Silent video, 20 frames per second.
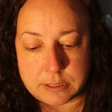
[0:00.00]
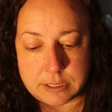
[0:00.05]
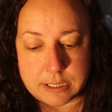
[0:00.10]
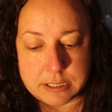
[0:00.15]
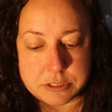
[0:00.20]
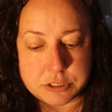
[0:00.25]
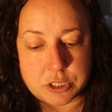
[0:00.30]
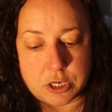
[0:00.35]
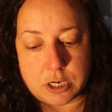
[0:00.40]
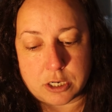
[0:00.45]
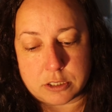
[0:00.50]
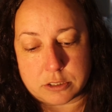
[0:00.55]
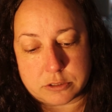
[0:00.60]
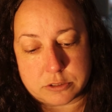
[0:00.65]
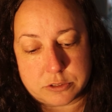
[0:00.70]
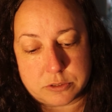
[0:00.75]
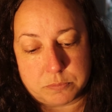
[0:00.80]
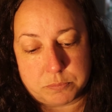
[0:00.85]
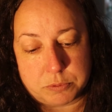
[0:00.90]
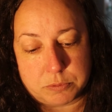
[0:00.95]
as
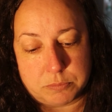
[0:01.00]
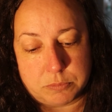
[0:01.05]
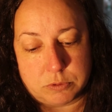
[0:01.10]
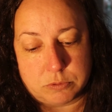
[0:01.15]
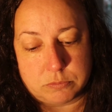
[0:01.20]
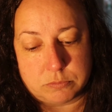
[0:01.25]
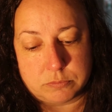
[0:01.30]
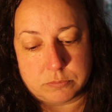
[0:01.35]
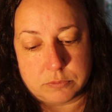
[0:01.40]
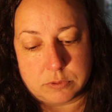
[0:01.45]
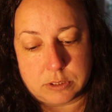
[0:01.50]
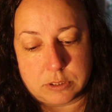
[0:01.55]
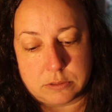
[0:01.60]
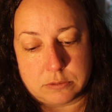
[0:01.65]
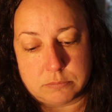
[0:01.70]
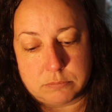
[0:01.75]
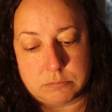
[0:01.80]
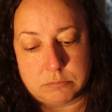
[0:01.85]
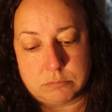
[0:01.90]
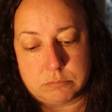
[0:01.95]
art, to promote
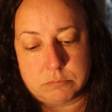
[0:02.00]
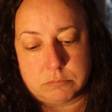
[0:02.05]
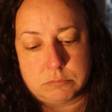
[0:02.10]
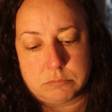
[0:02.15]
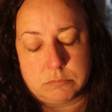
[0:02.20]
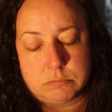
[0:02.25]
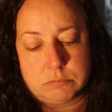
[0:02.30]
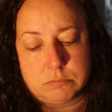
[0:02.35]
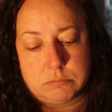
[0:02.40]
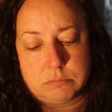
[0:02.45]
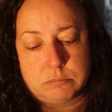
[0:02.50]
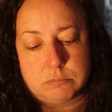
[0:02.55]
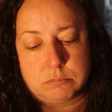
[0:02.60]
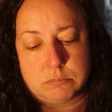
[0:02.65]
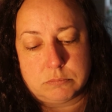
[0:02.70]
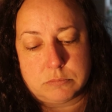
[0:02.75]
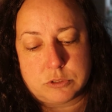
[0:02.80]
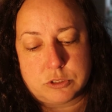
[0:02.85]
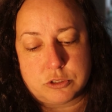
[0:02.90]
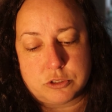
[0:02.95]

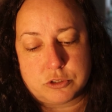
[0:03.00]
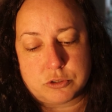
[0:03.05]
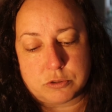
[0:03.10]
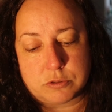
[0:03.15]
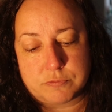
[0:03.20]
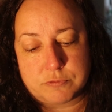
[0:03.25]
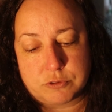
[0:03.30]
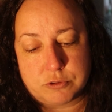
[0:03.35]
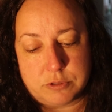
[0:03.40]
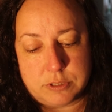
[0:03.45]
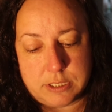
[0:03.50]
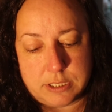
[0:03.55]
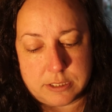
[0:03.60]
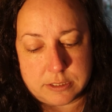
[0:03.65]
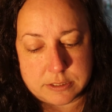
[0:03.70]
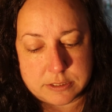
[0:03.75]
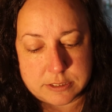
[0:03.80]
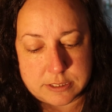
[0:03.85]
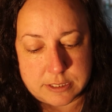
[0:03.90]
to sort of create a